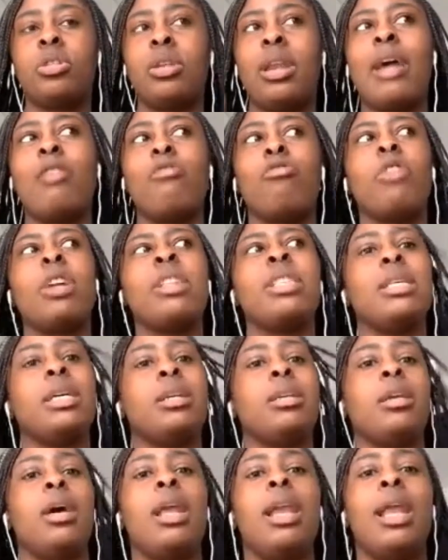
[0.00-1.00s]

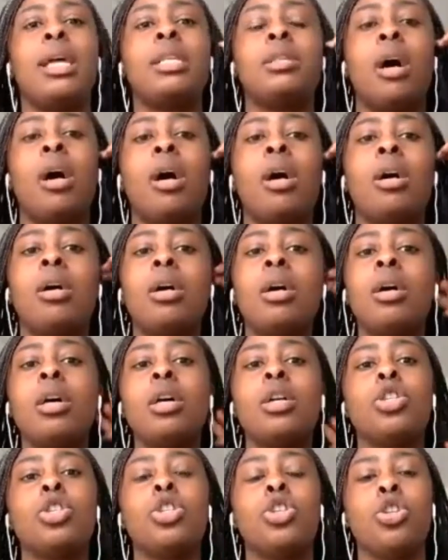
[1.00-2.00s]
written a letter
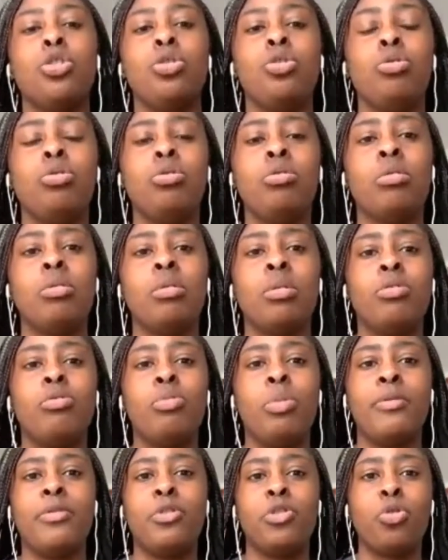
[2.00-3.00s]
to
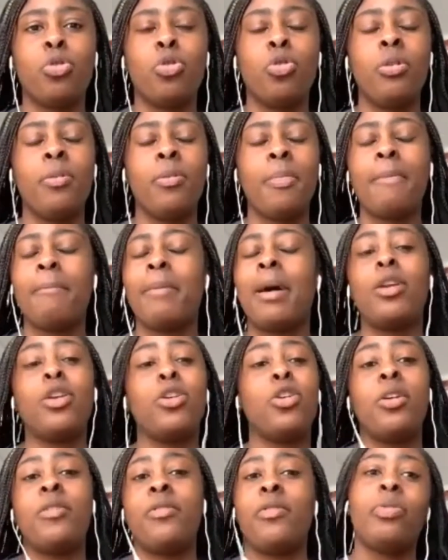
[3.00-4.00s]
withdraw. But I
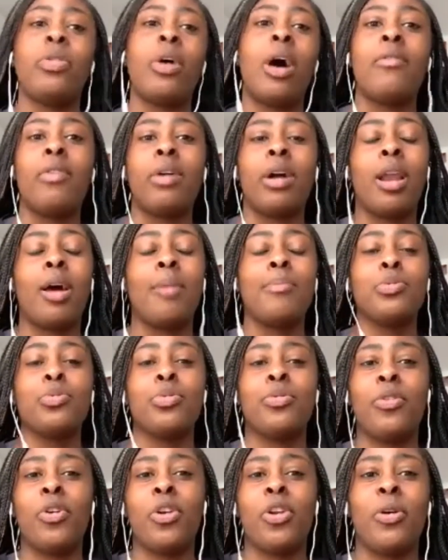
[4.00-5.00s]
don't know if the other clubs
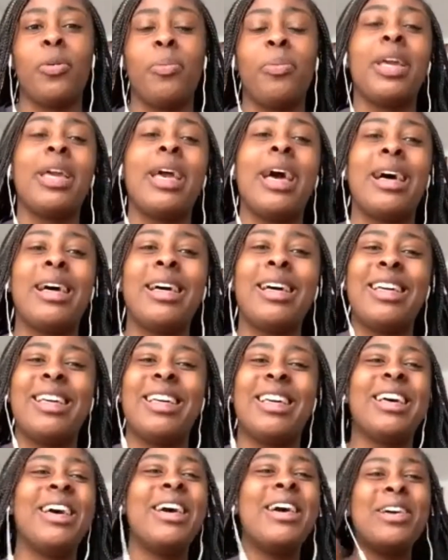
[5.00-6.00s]
will follow. But yeah,
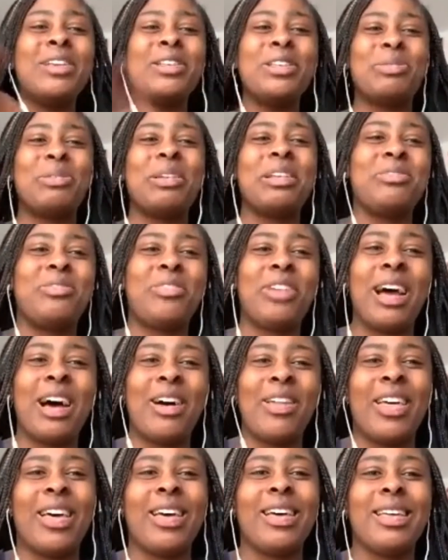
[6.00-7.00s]
just wanted to put it
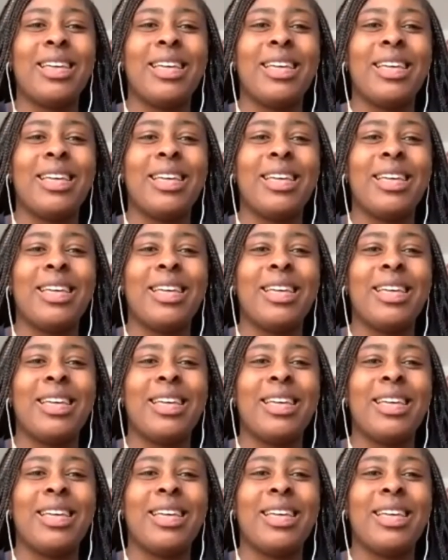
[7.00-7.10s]
out there.